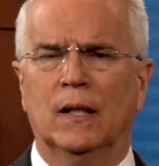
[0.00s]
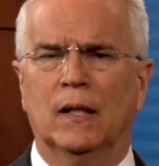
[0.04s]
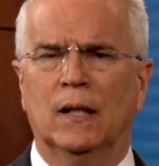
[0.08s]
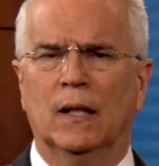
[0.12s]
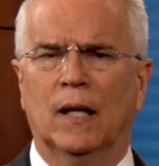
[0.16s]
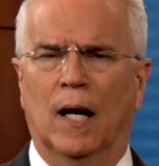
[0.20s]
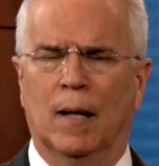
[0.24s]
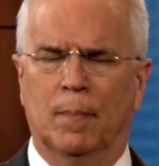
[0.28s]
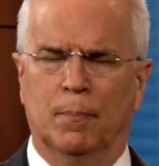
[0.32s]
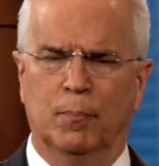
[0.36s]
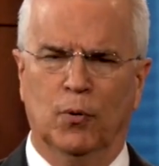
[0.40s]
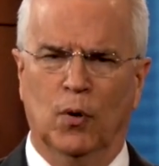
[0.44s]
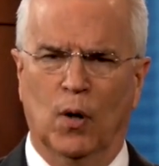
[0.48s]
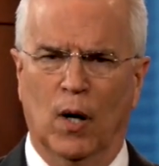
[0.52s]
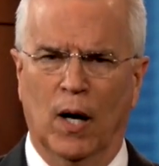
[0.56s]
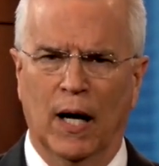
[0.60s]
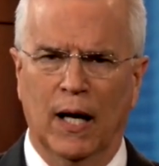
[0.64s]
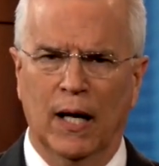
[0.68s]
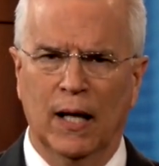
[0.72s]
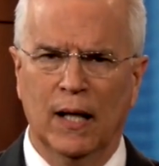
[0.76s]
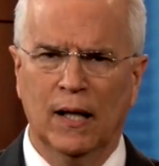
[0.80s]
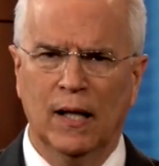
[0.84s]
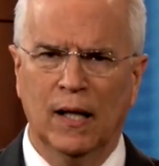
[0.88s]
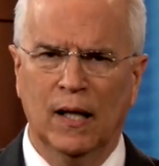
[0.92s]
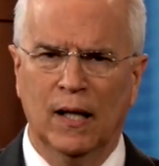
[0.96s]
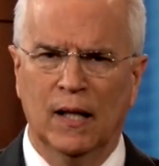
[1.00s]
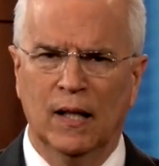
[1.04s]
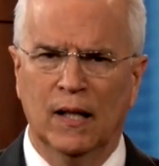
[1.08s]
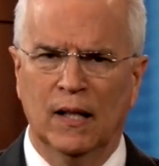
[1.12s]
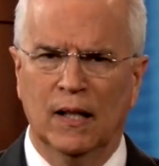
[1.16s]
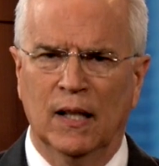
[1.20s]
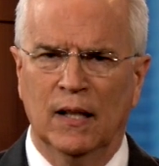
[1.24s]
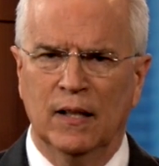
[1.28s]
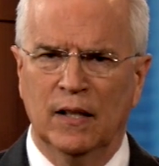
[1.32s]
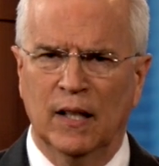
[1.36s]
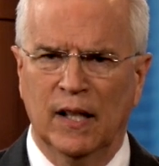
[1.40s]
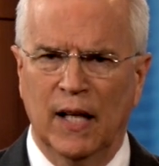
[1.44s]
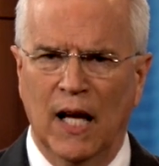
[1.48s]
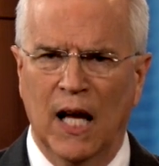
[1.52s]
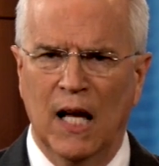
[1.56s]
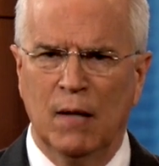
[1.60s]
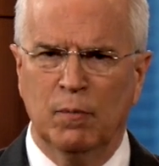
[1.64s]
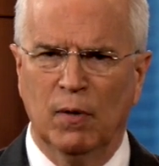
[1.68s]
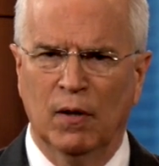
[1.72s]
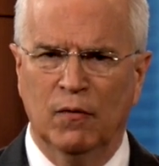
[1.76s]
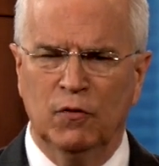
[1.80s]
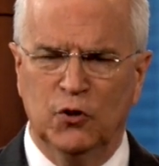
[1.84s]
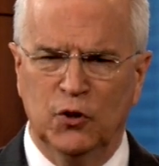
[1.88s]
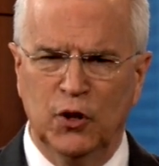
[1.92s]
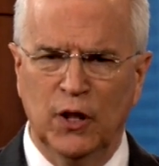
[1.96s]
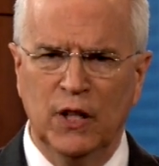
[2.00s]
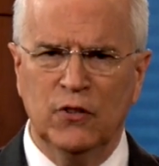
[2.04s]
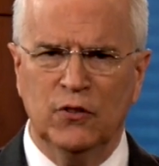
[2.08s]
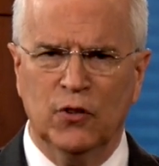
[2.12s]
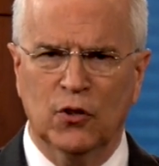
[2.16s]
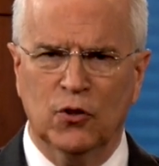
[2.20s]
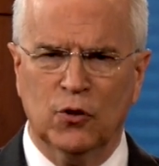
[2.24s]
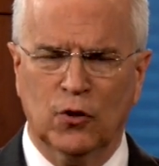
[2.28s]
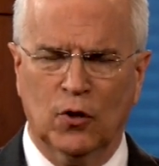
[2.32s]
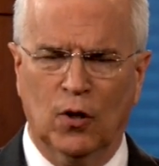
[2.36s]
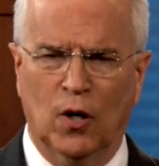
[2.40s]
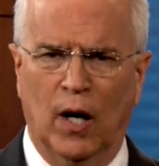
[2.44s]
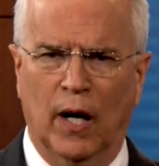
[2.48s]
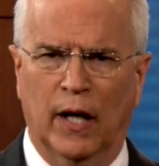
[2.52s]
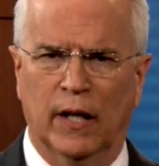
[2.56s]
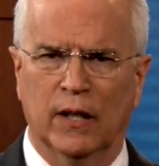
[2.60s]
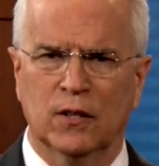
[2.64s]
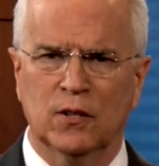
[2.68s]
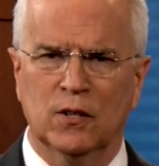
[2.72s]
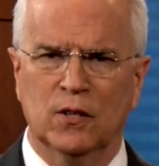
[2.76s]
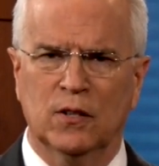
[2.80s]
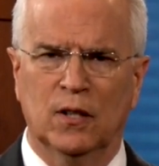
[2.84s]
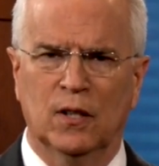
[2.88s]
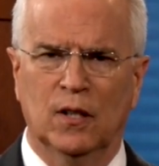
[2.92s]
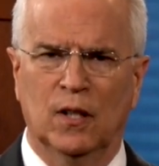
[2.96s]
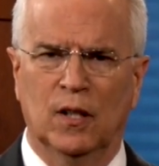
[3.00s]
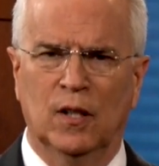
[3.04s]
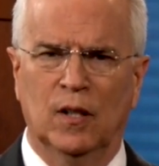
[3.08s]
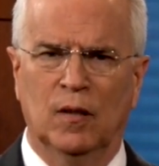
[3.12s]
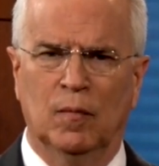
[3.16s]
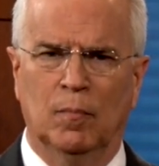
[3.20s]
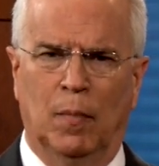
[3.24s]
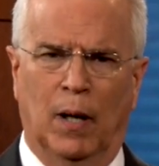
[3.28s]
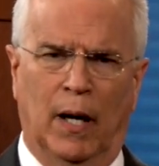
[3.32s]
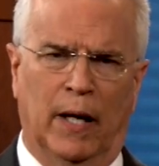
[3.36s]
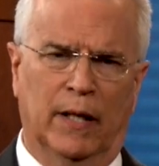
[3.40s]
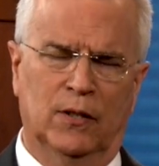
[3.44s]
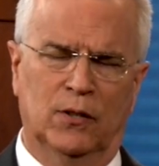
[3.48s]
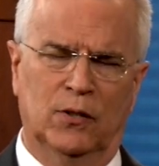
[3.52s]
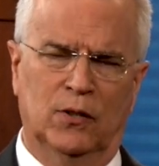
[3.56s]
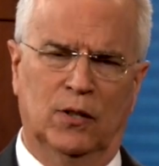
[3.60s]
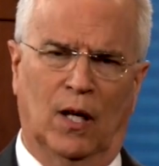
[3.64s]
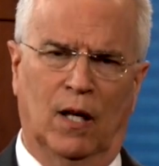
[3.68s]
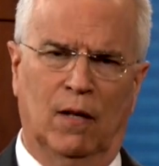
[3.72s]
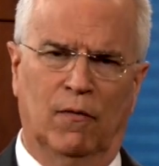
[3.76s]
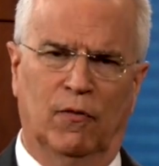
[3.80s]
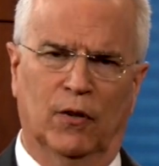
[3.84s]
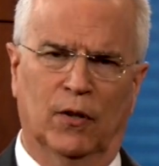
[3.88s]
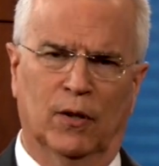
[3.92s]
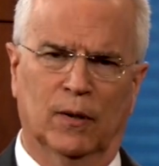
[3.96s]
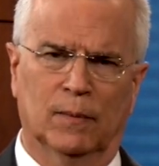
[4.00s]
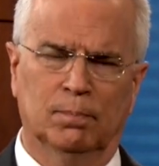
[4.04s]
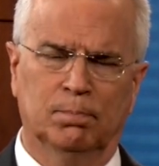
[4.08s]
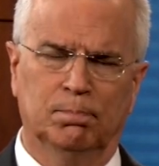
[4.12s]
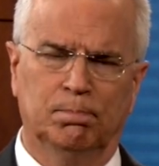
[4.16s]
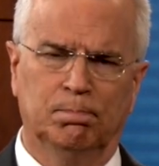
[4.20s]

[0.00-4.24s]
I pray in the name of Jesus Christ, my Savior."